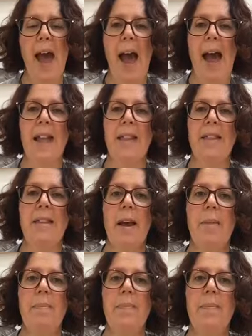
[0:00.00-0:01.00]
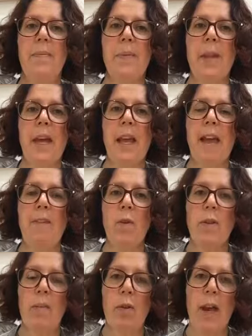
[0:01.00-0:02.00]
And if you're
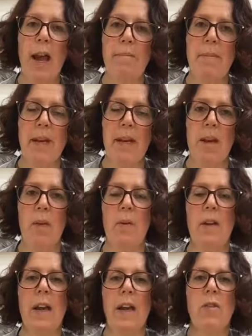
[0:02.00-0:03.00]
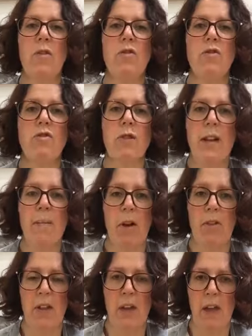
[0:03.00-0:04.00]
someone like me who's an extreme
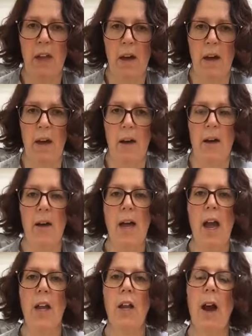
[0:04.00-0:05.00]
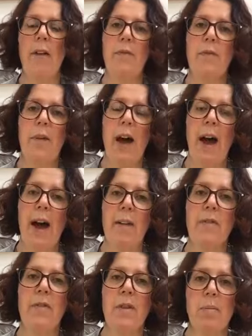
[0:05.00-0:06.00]
overthinker, I
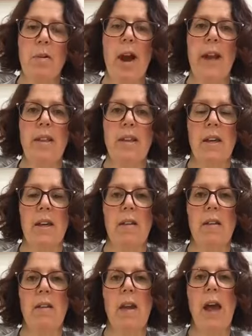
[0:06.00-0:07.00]
have to practice